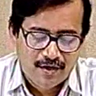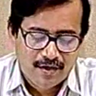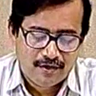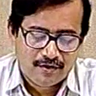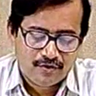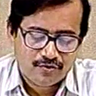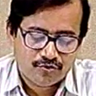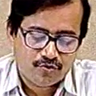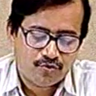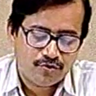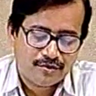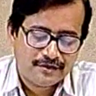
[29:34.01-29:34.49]

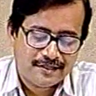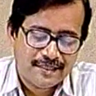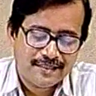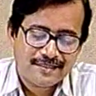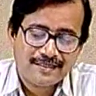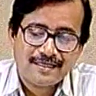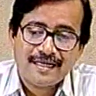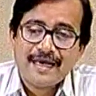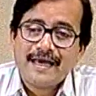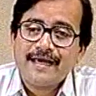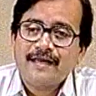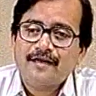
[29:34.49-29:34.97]
sources
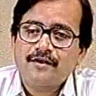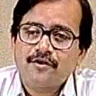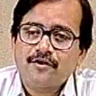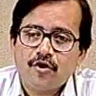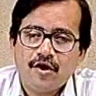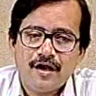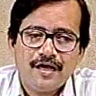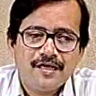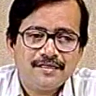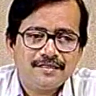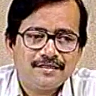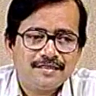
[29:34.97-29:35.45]
like
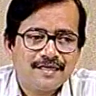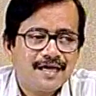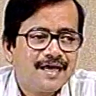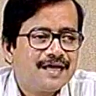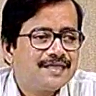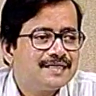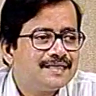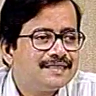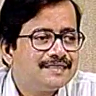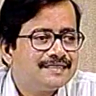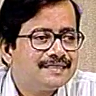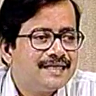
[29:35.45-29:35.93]
noise, as
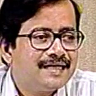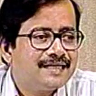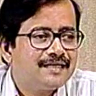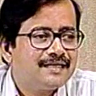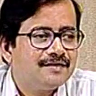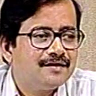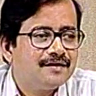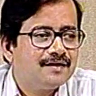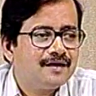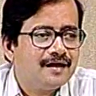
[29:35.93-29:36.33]
I said,